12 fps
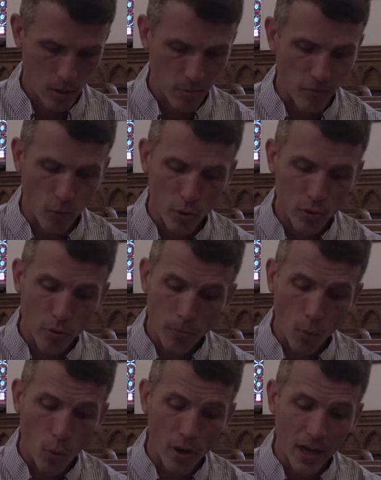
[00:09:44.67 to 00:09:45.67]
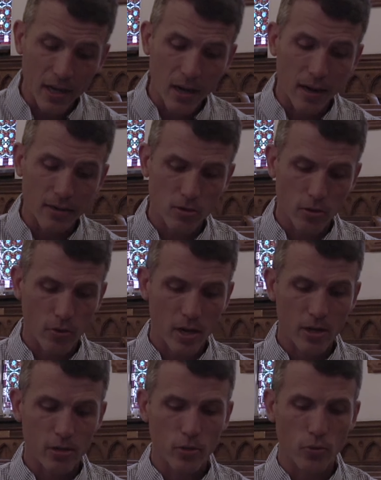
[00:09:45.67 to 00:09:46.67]
Before you were born, I
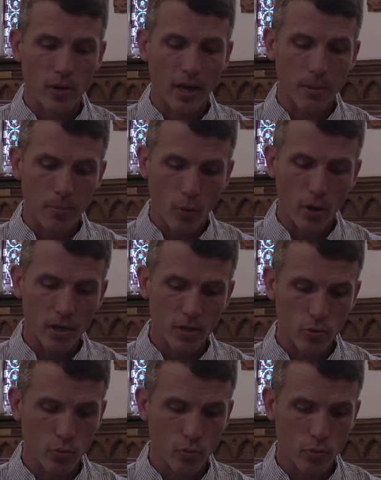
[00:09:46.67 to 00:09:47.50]
consecrated you and I appointed